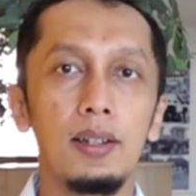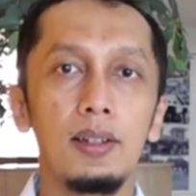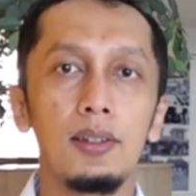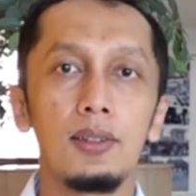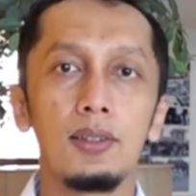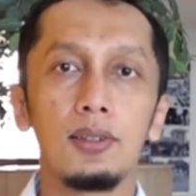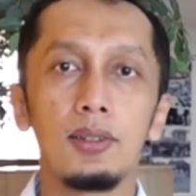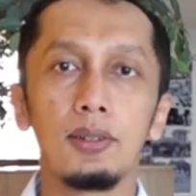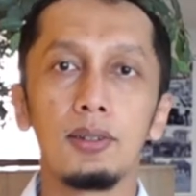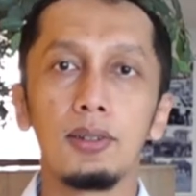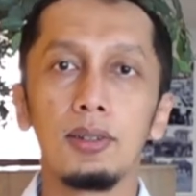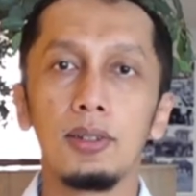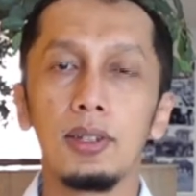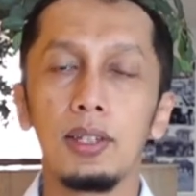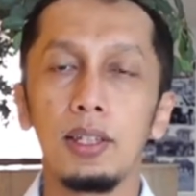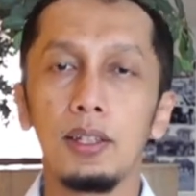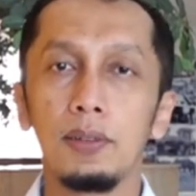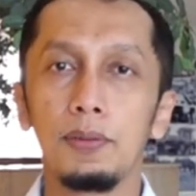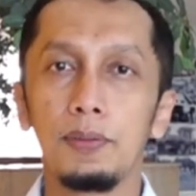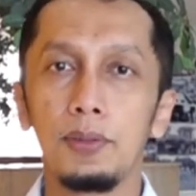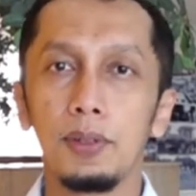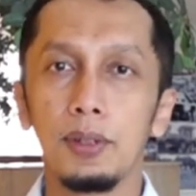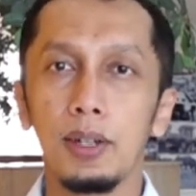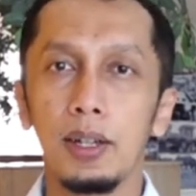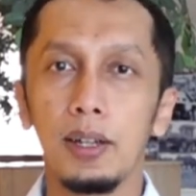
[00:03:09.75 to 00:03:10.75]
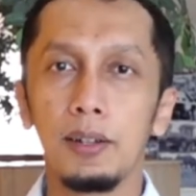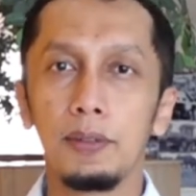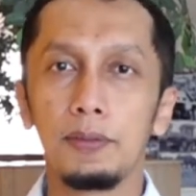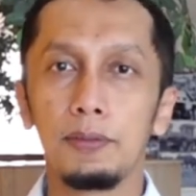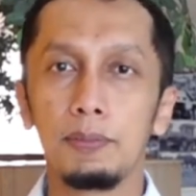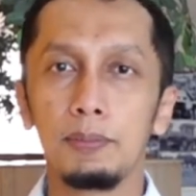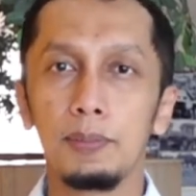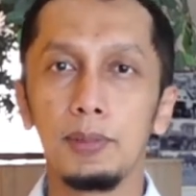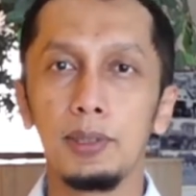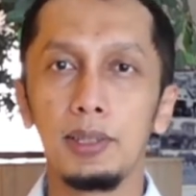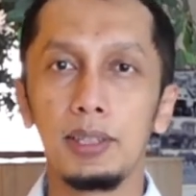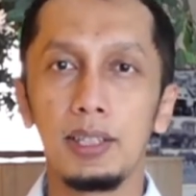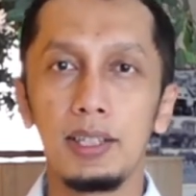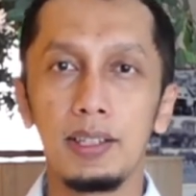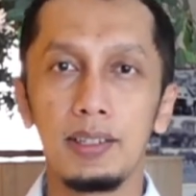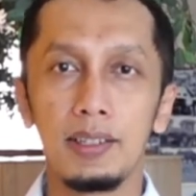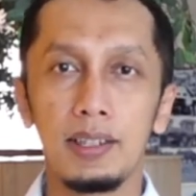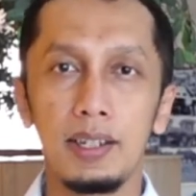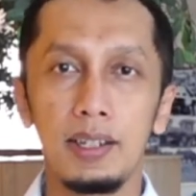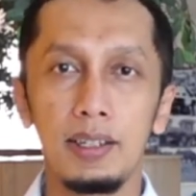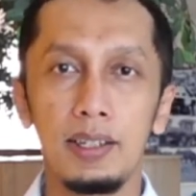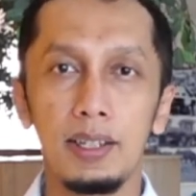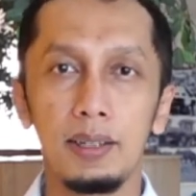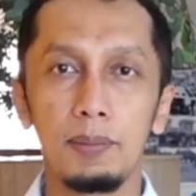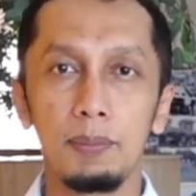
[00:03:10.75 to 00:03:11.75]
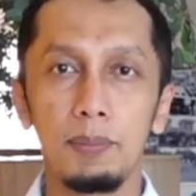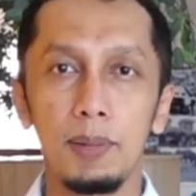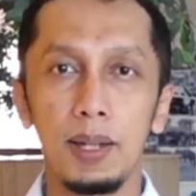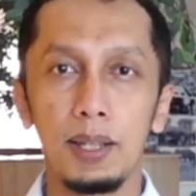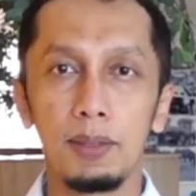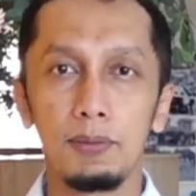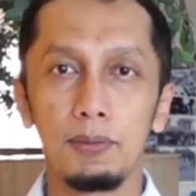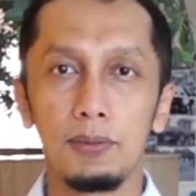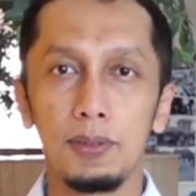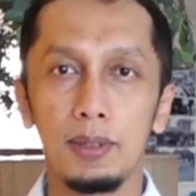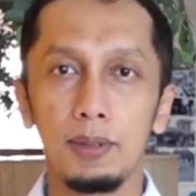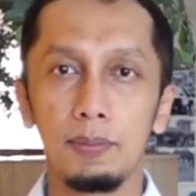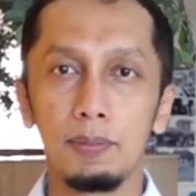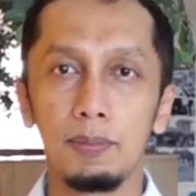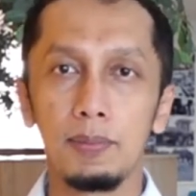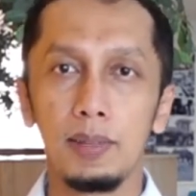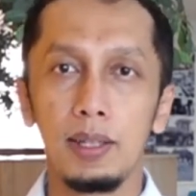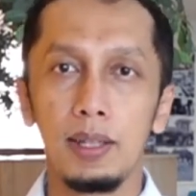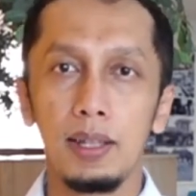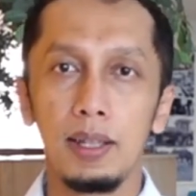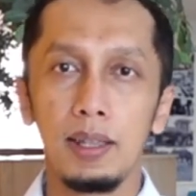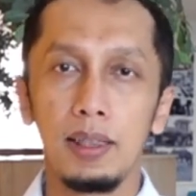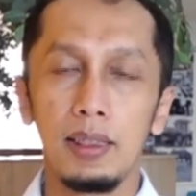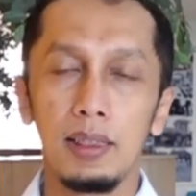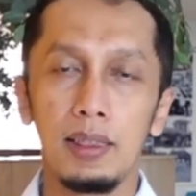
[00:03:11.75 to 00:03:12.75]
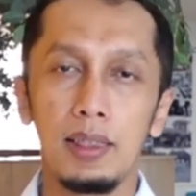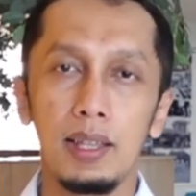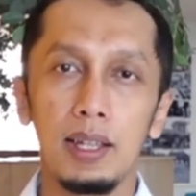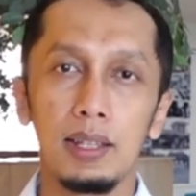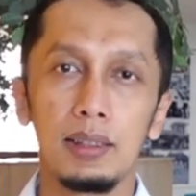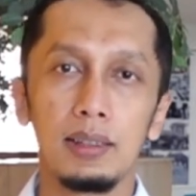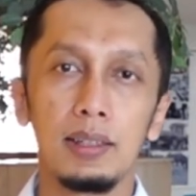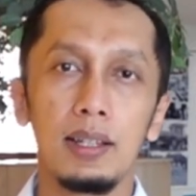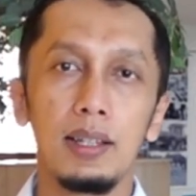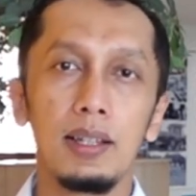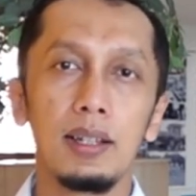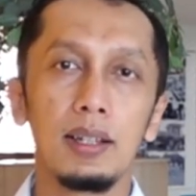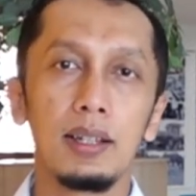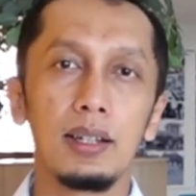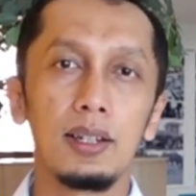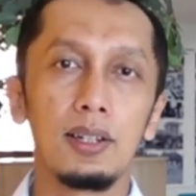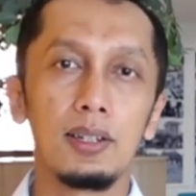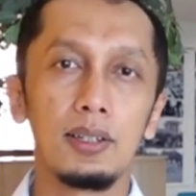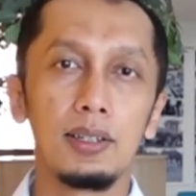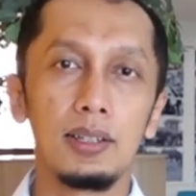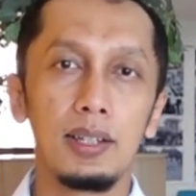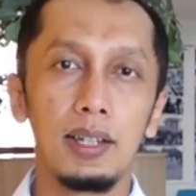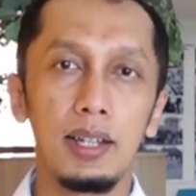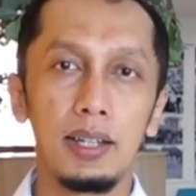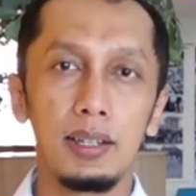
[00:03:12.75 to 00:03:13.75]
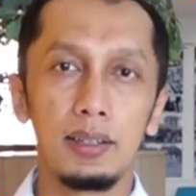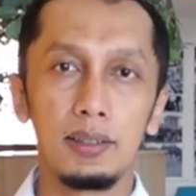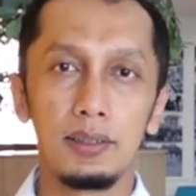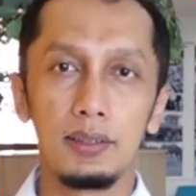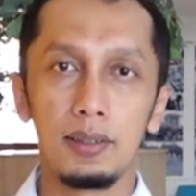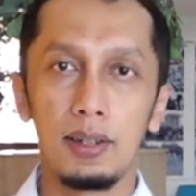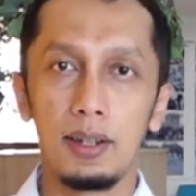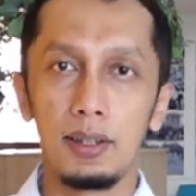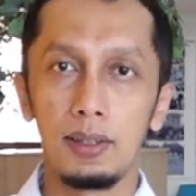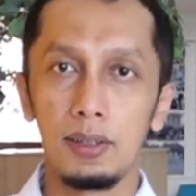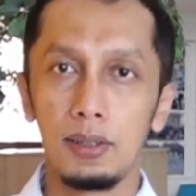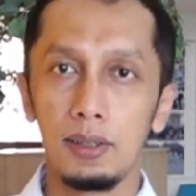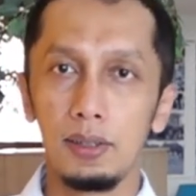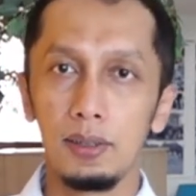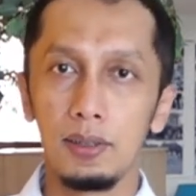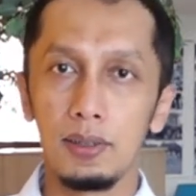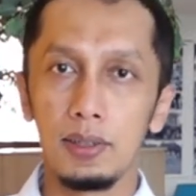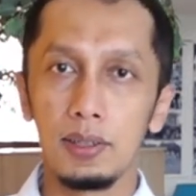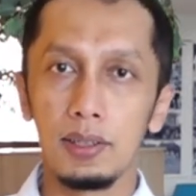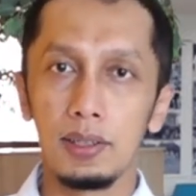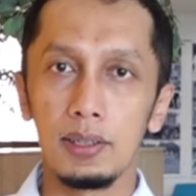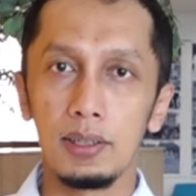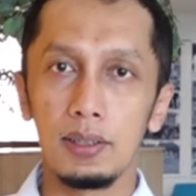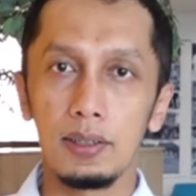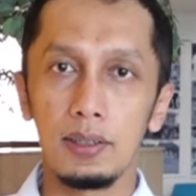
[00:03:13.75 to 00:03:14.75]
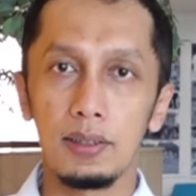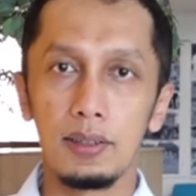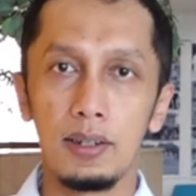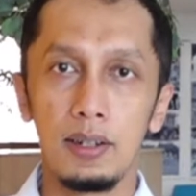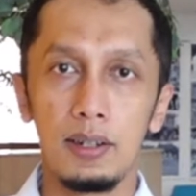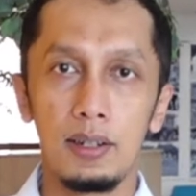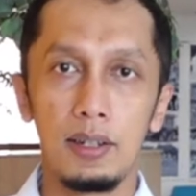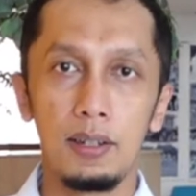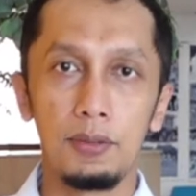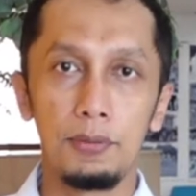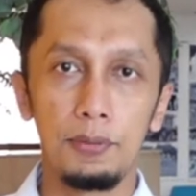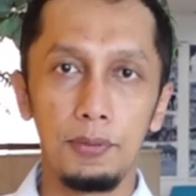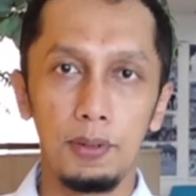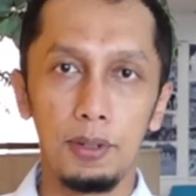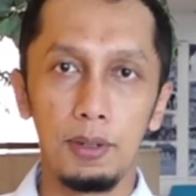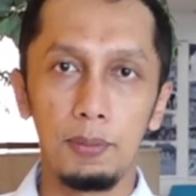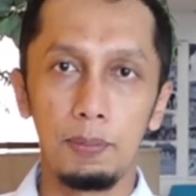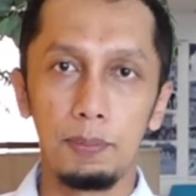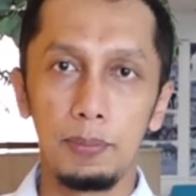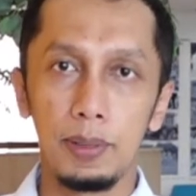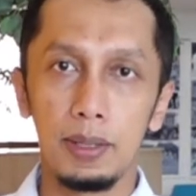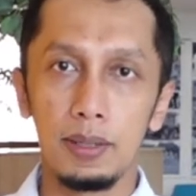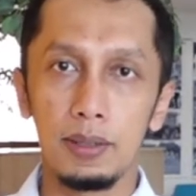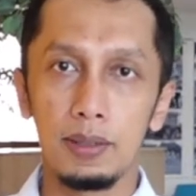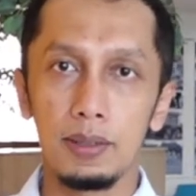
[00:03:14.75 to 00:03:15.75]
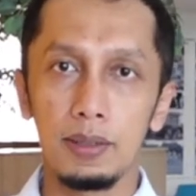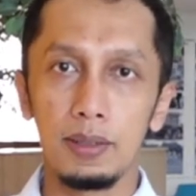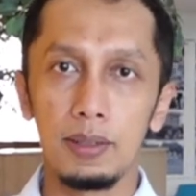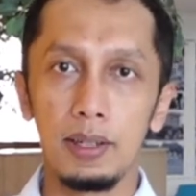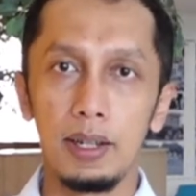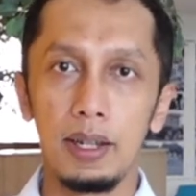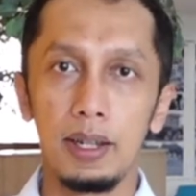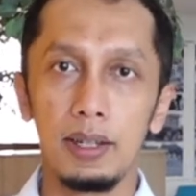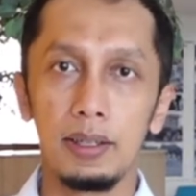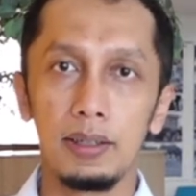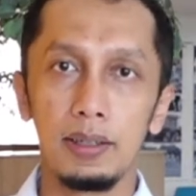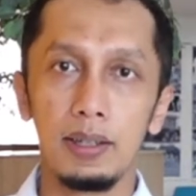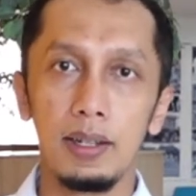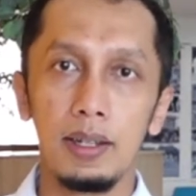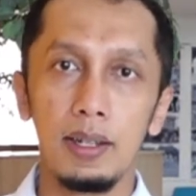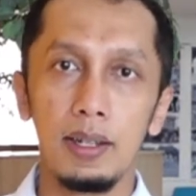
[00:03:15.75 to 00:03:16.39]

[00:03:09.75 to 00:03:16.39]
So if you have multi-sided platform that connects users, developers, and